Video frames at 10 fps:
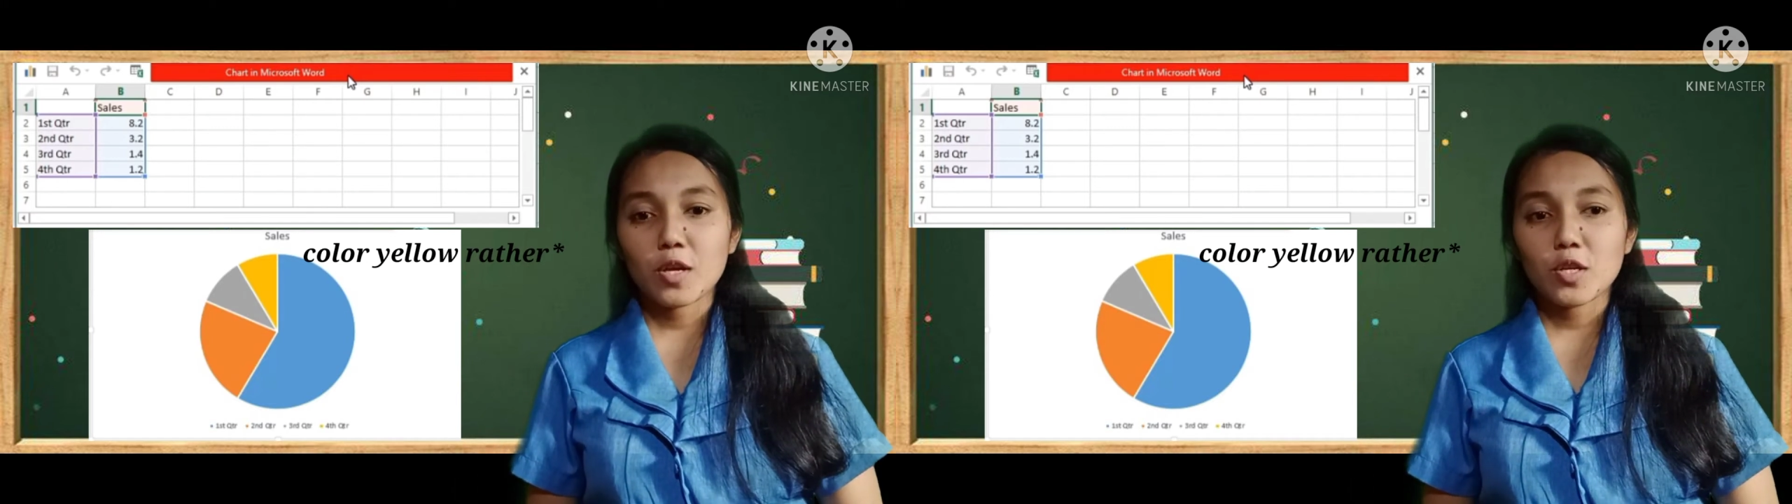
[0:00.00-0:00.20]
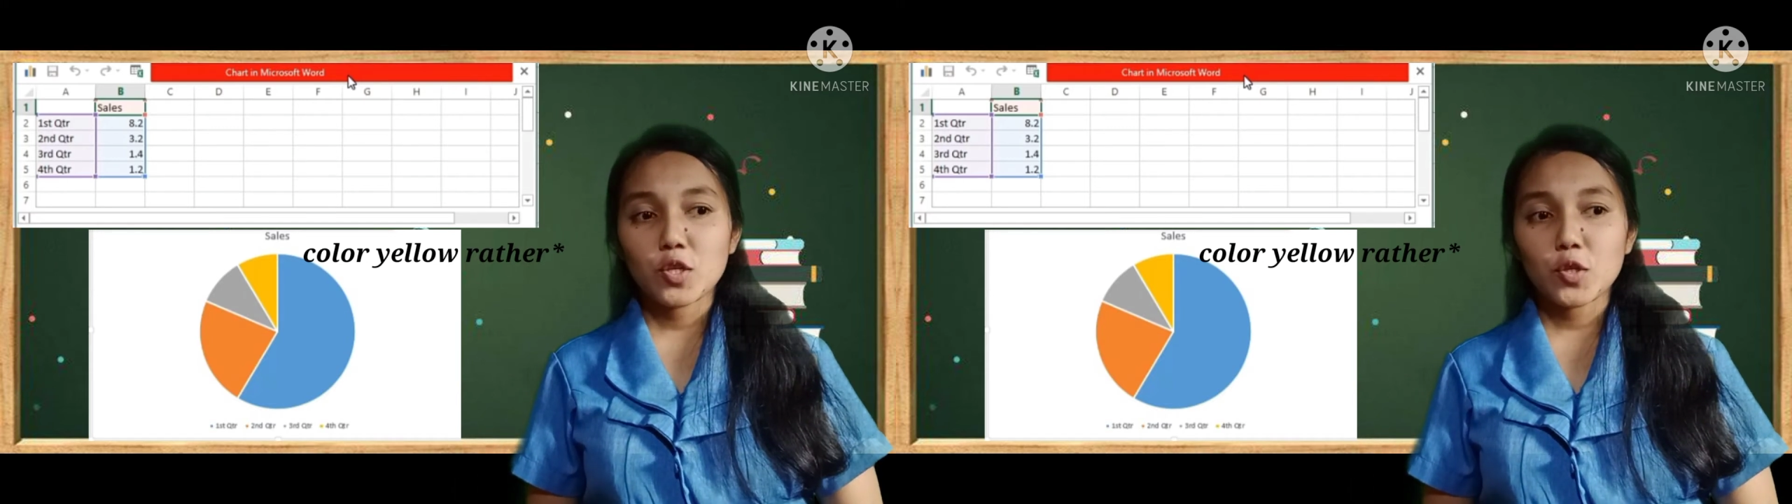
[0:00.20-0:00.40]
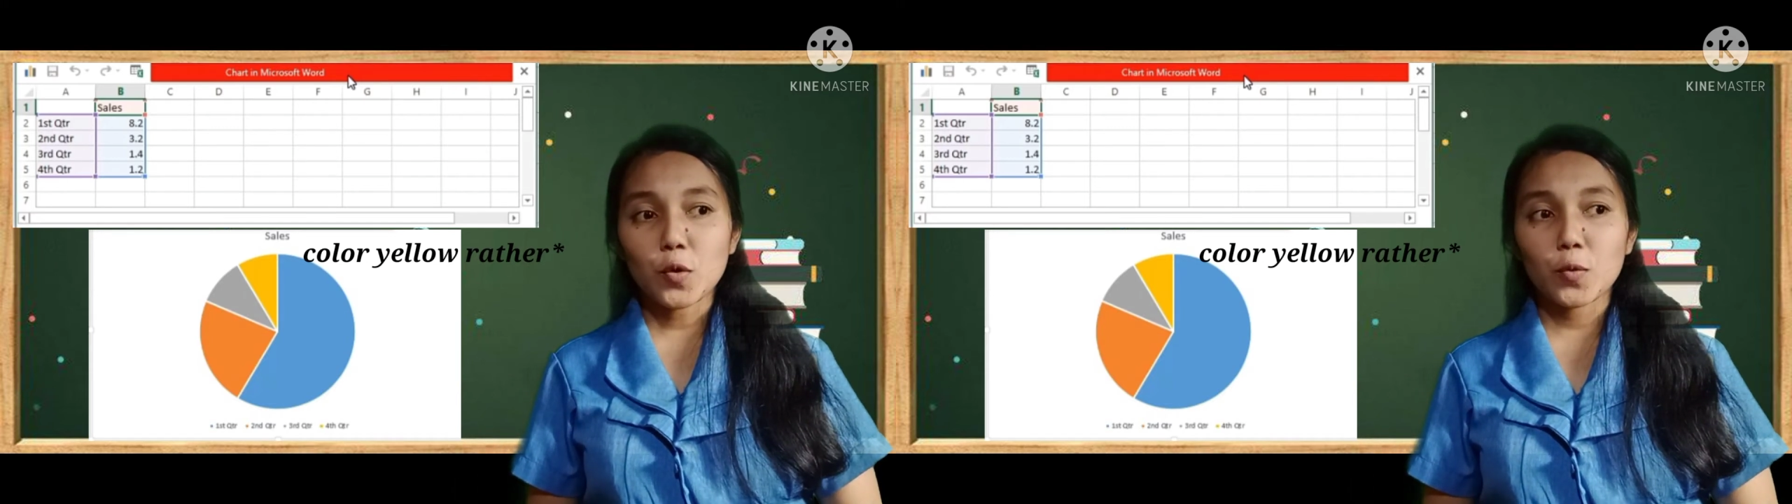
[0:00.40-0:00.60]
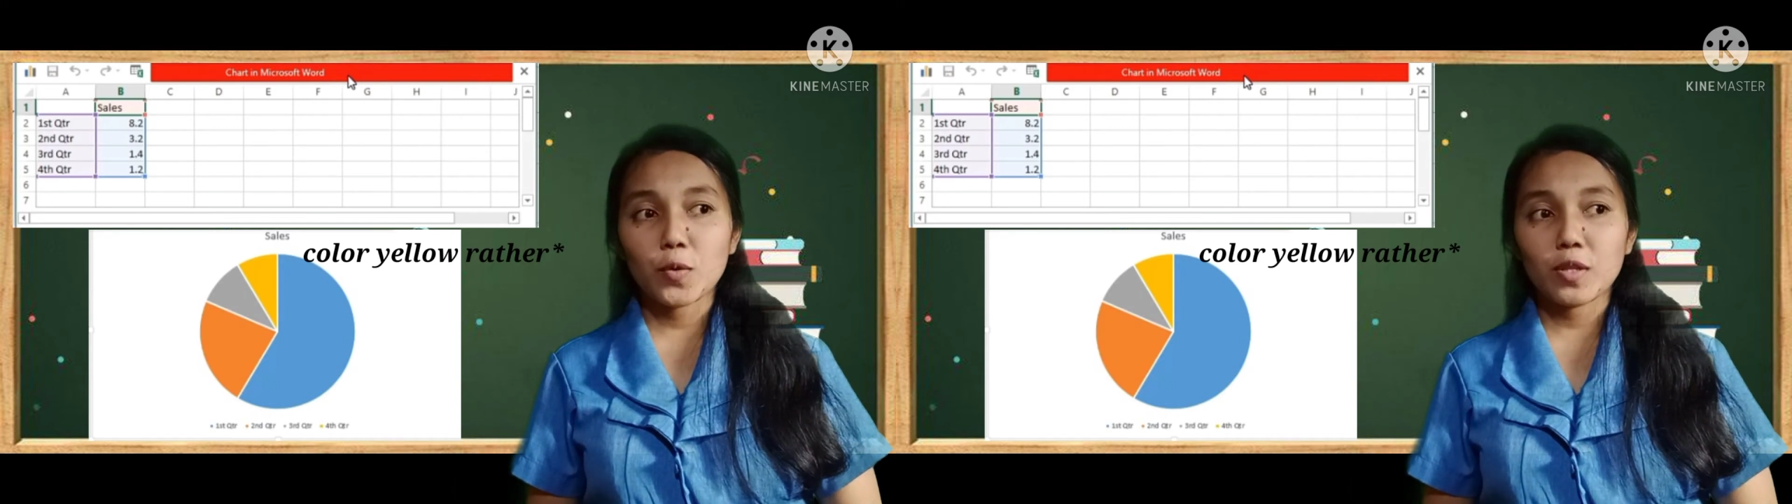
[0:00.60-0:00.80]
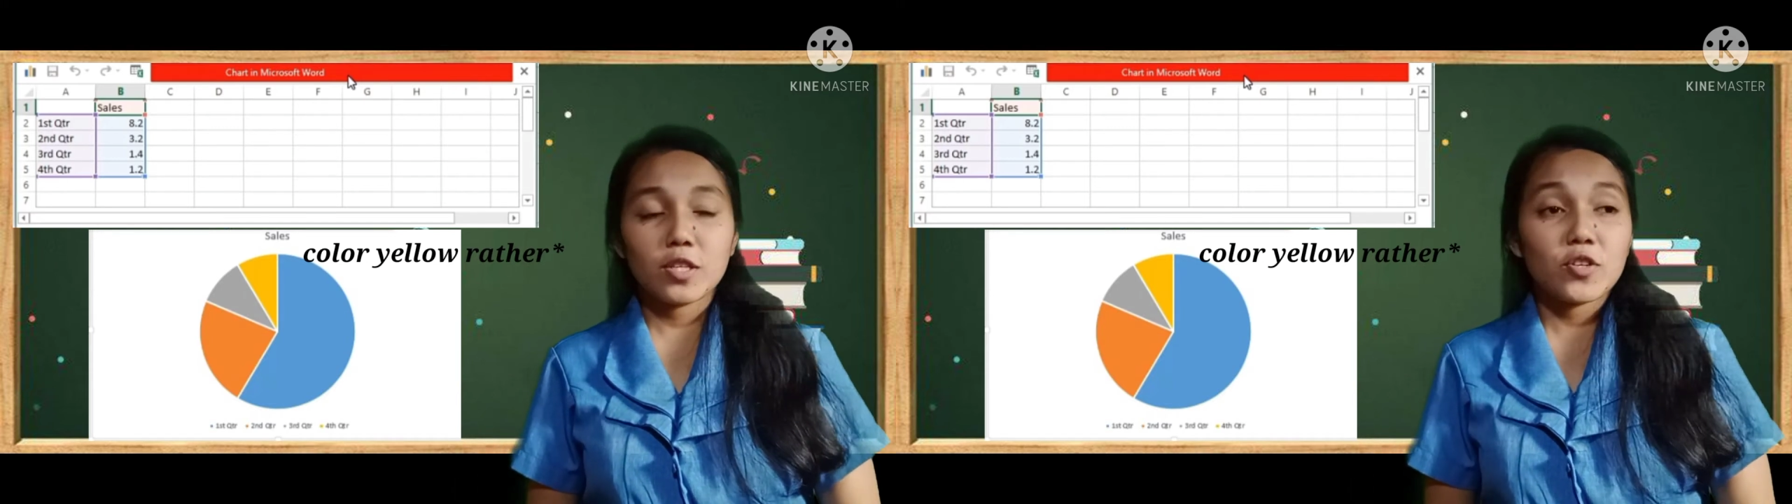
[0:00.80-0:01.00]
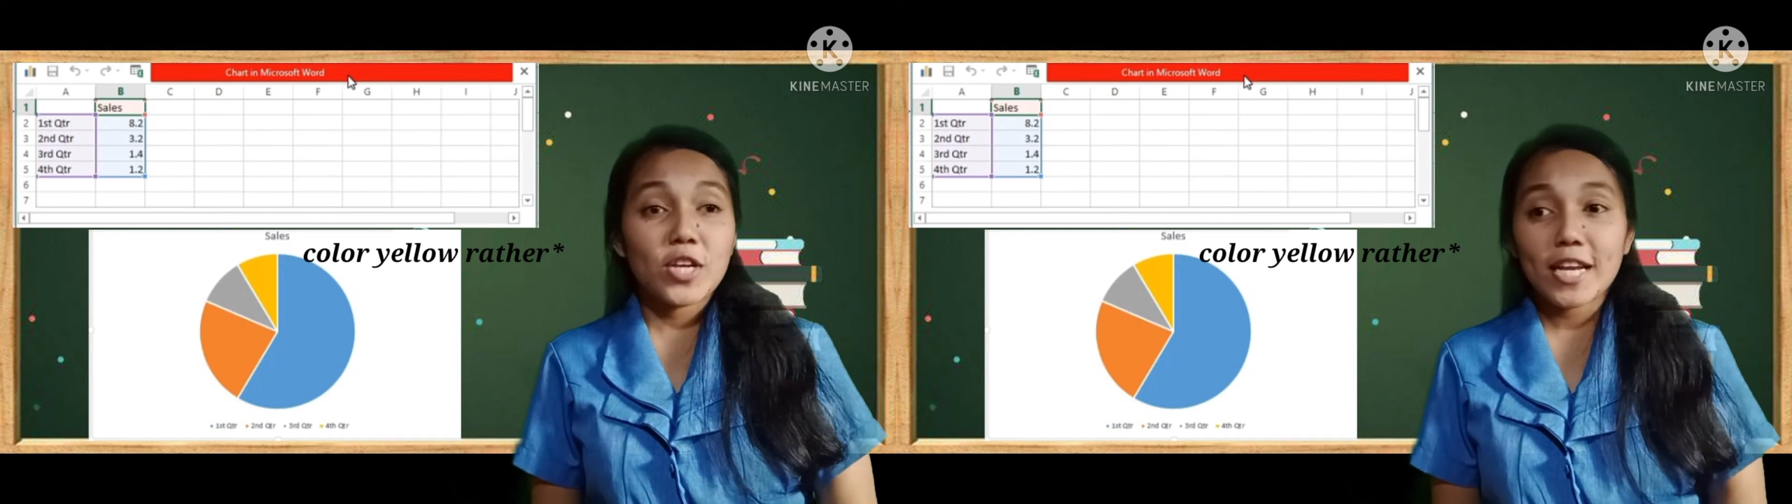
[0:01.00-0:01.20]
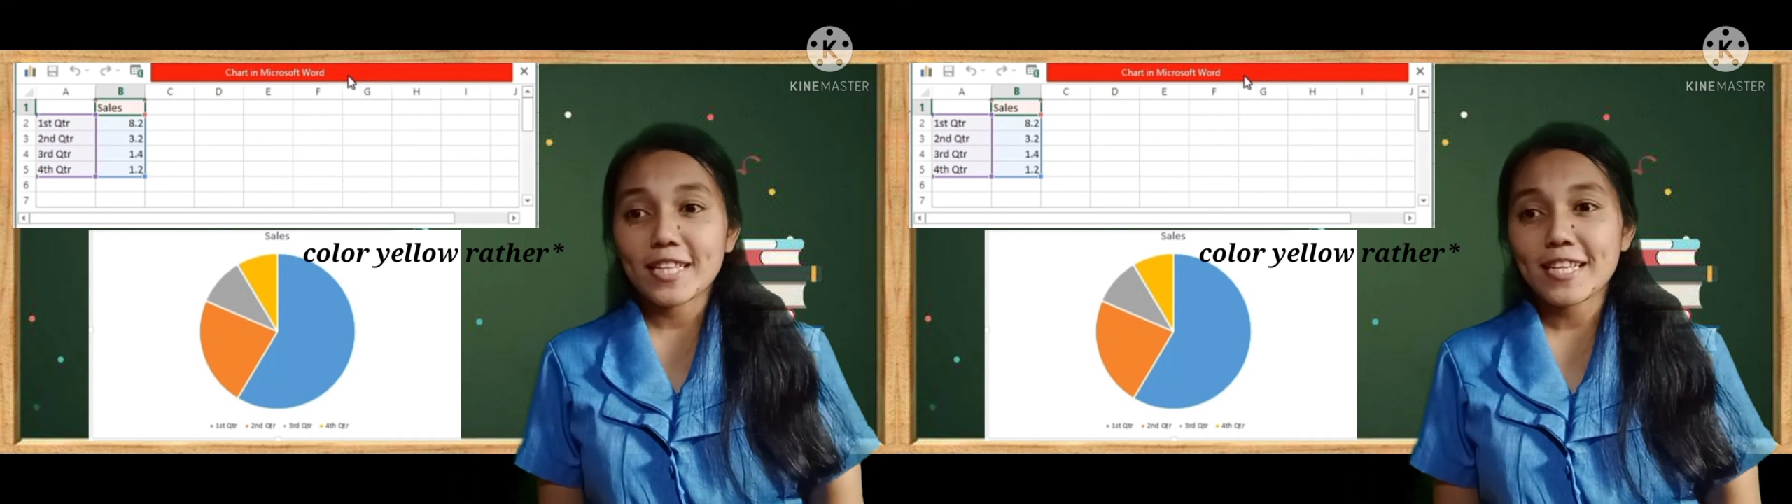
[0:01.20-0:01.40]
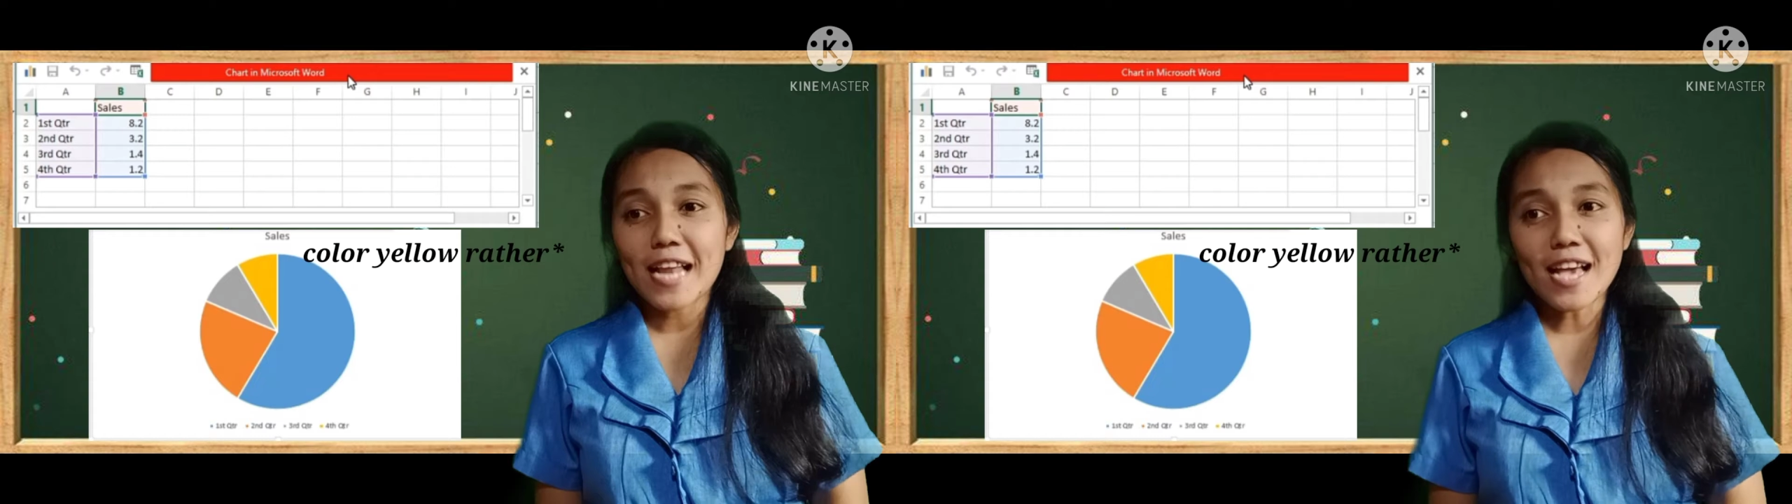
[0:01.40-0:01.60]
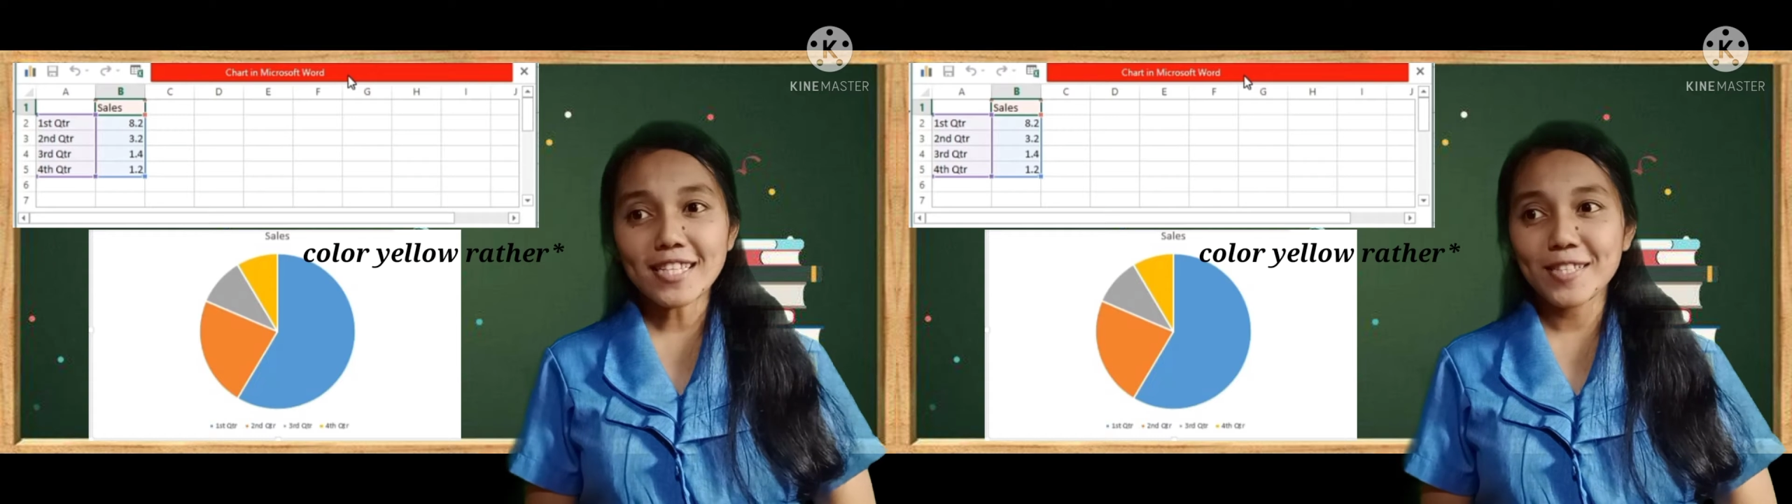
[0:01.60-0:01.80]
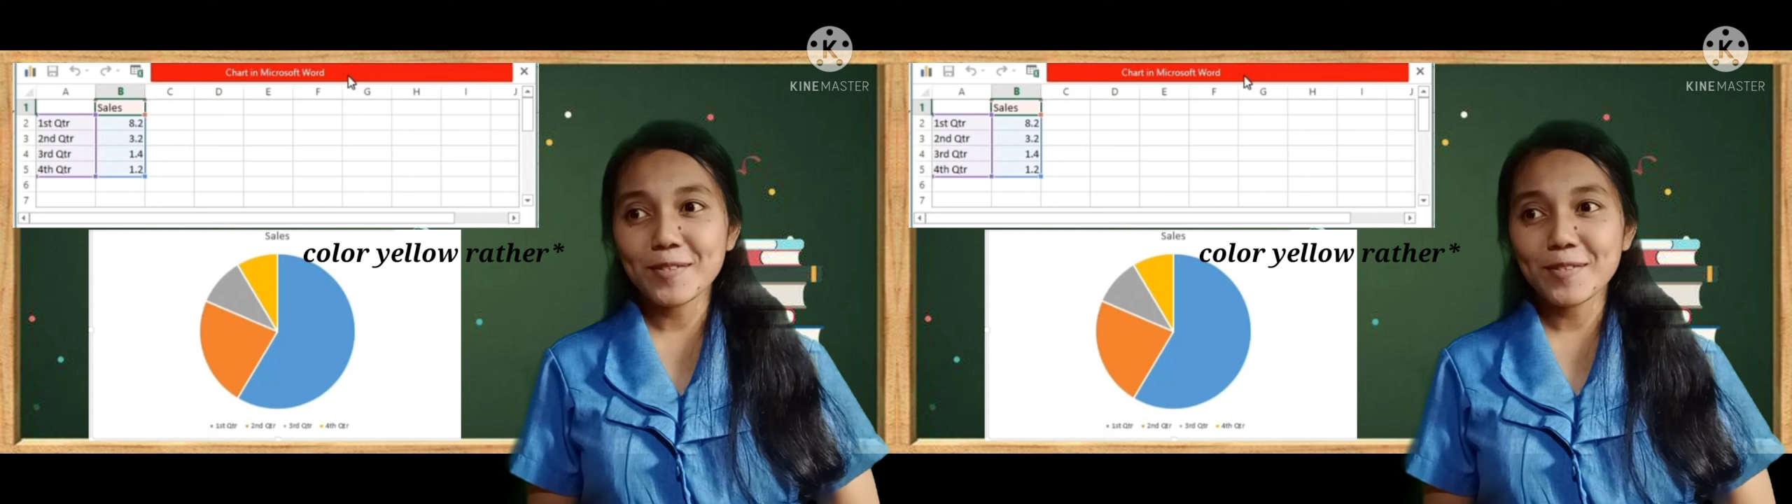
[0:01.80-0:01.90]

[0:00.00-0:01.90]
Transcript: So, did you get it, class?